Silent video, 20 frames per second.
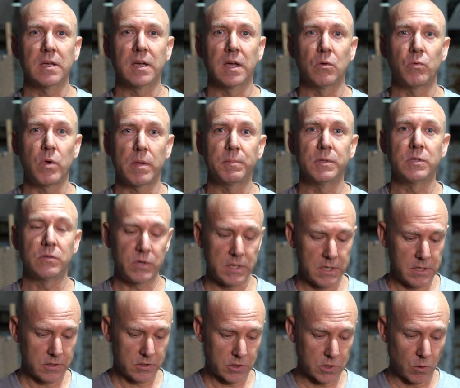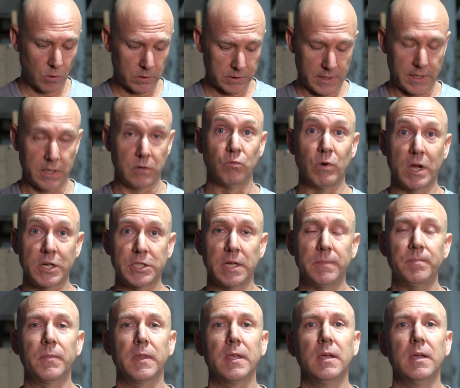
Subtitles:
weaponry sold in Russia.